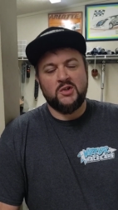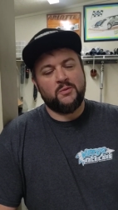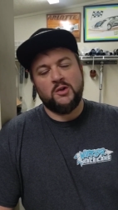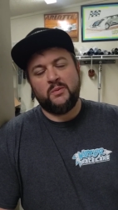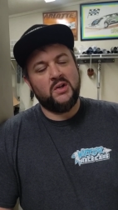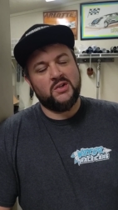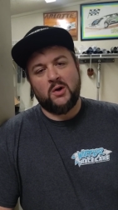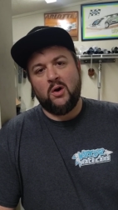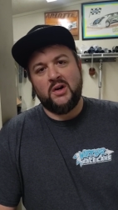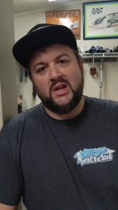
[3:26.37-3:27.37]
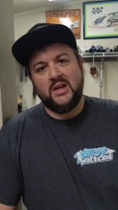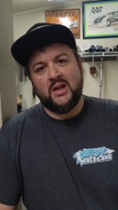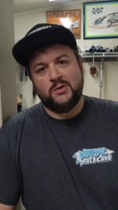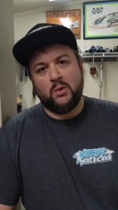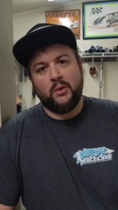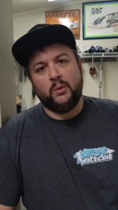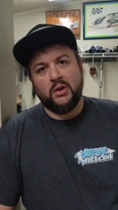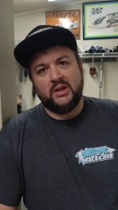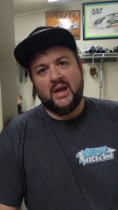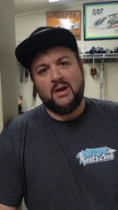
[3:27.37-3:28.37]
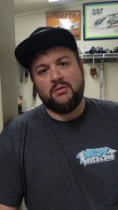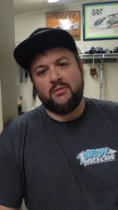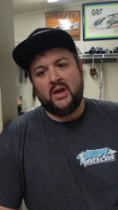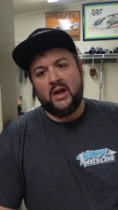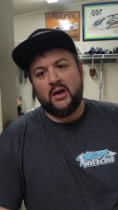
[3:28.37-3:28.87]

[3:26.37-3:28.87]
it's supposed to be just R&D. That's what we really gain from that.